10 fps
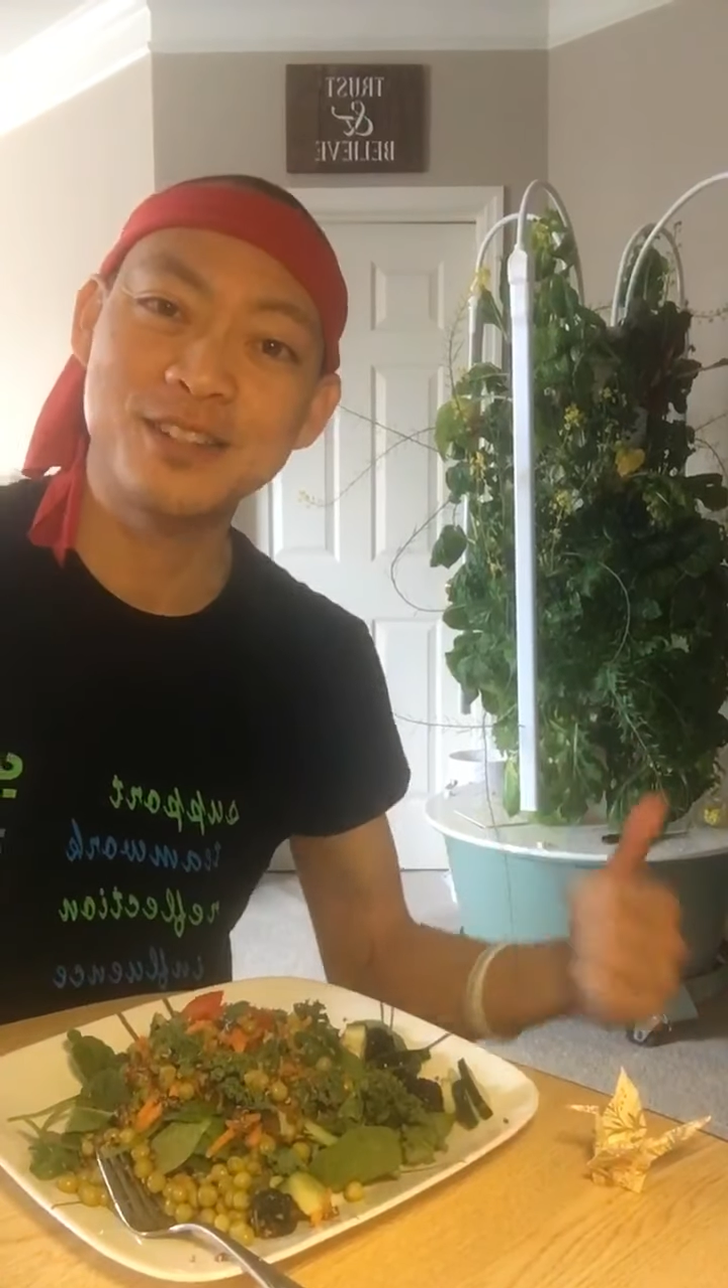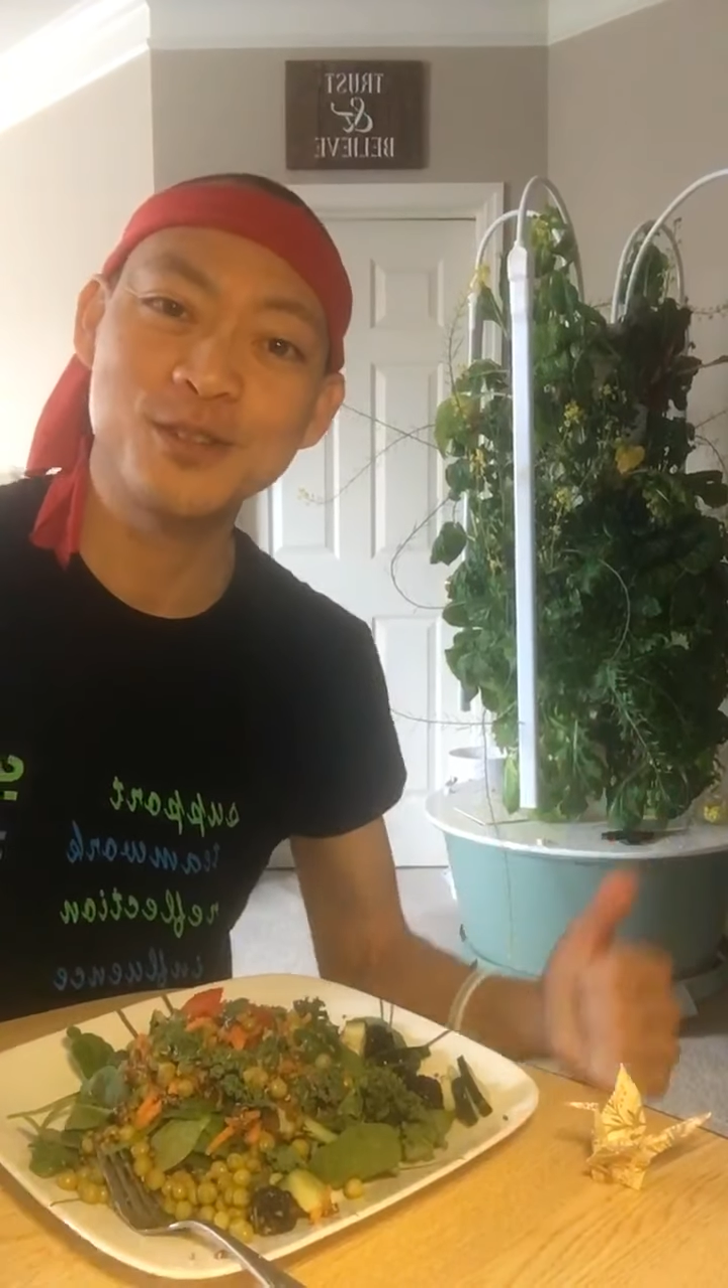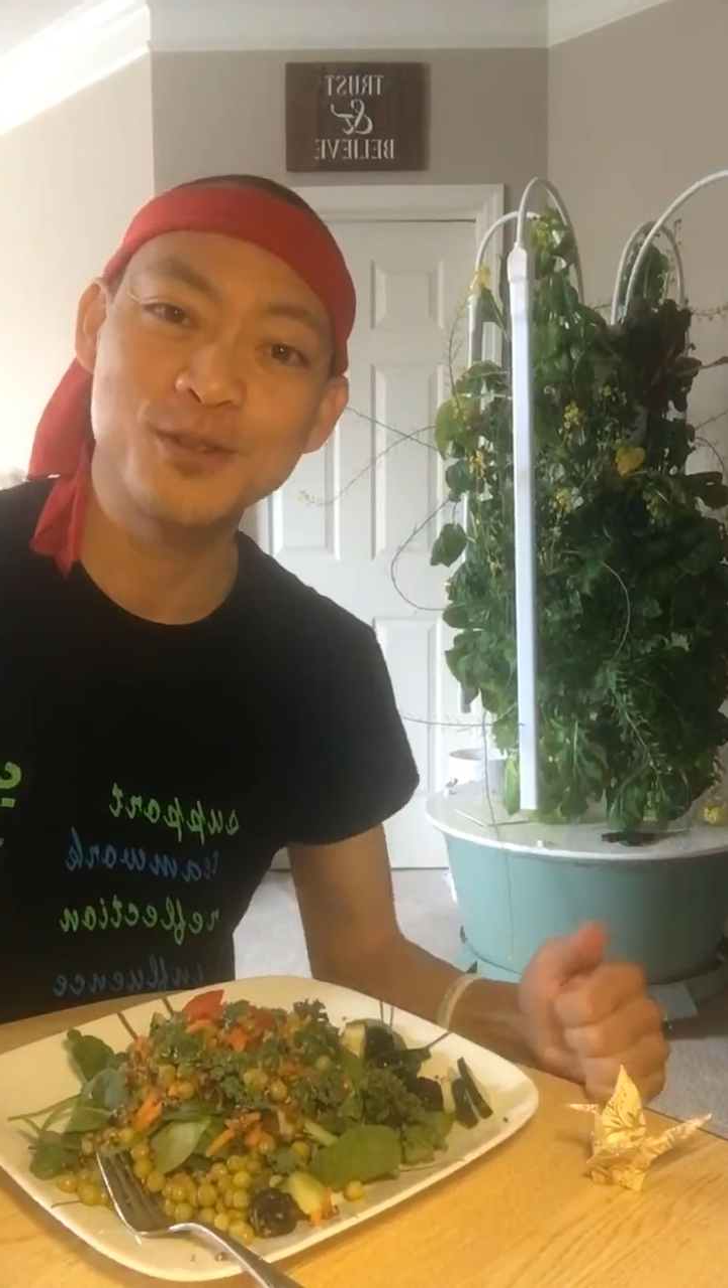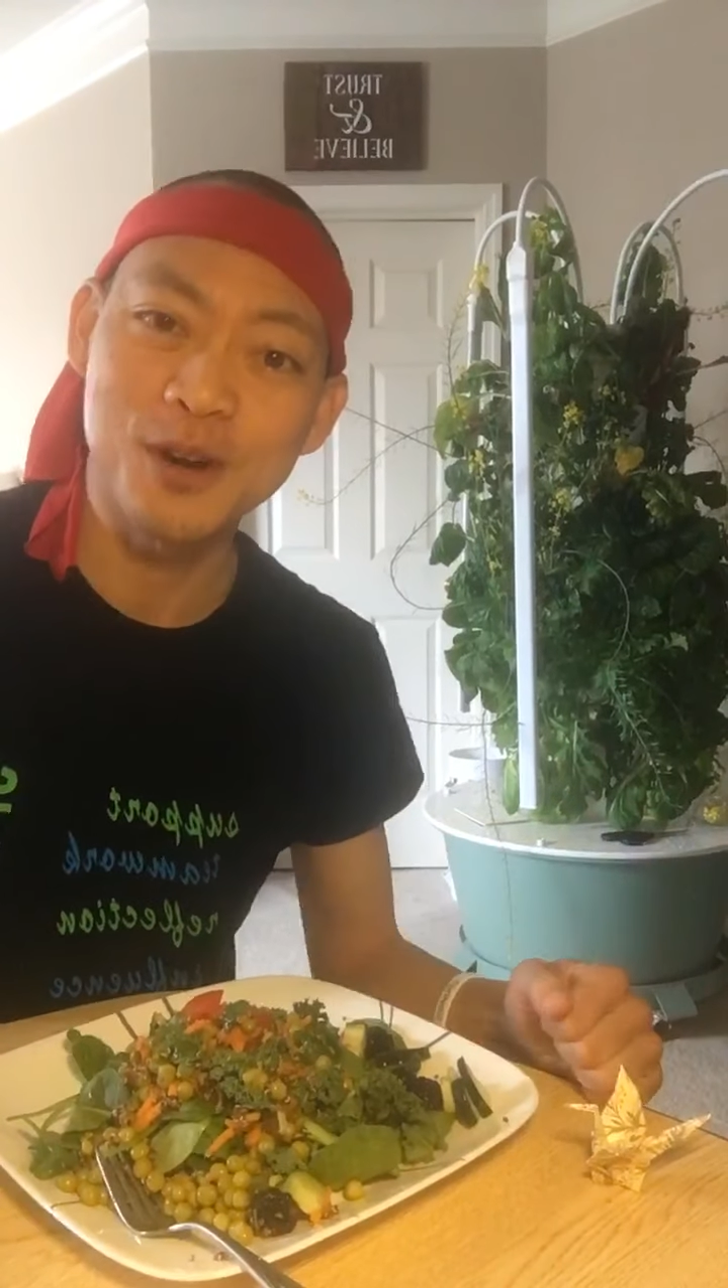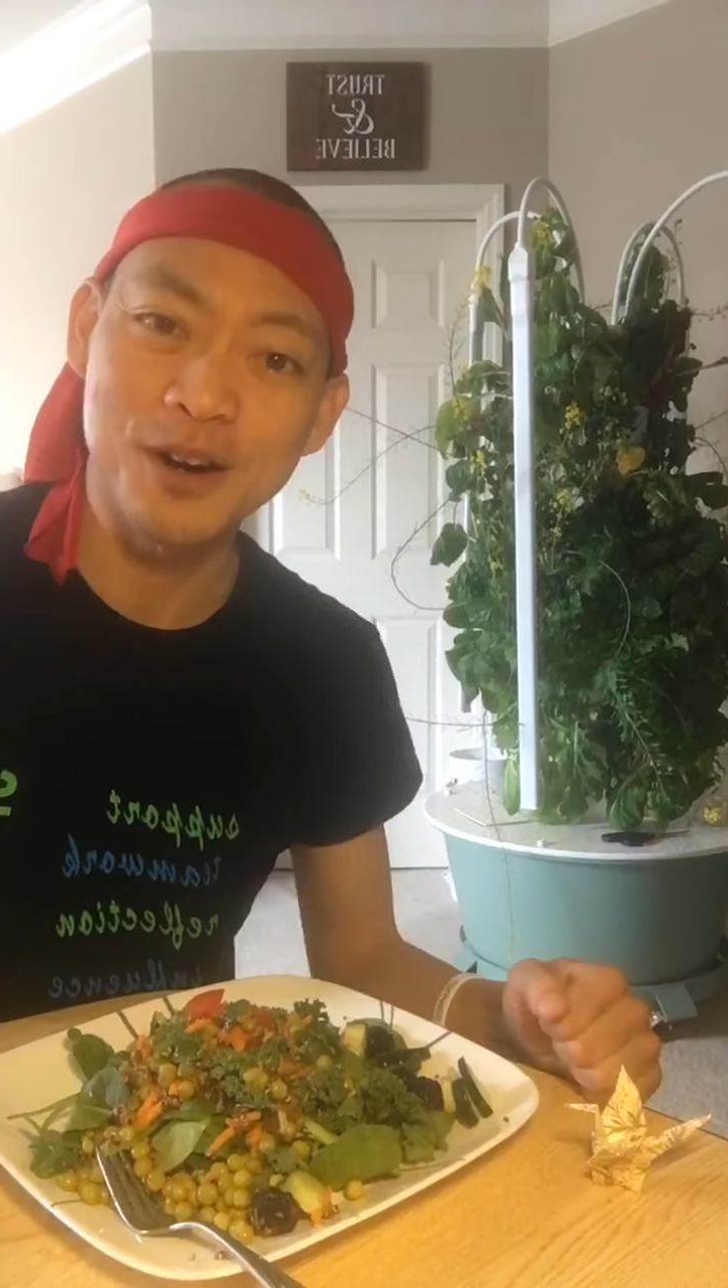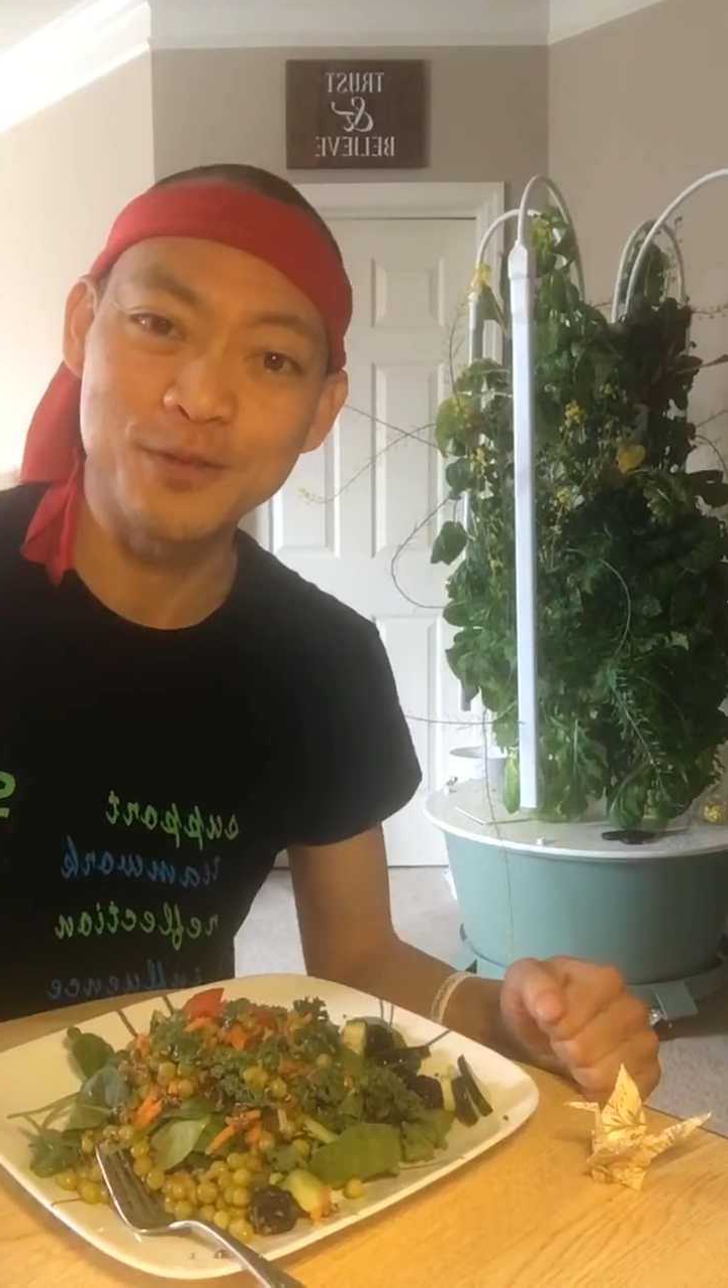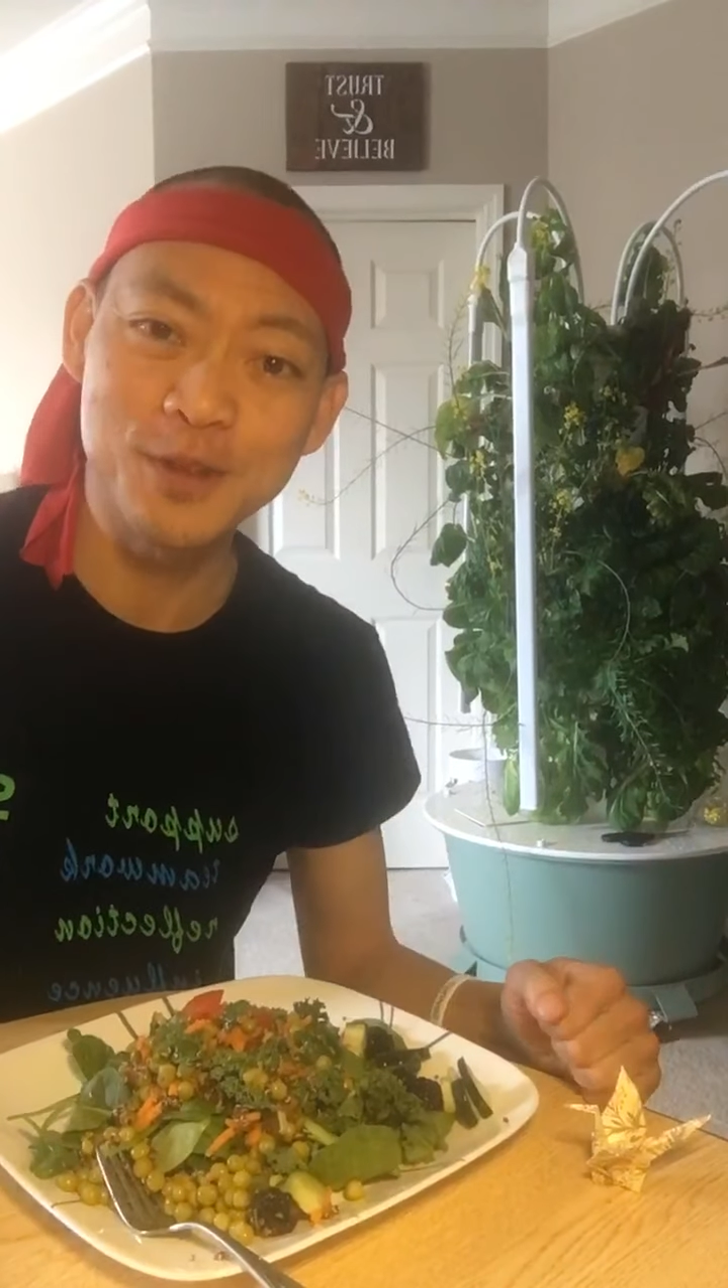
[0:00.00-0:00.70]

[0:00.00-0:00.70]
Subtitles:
to our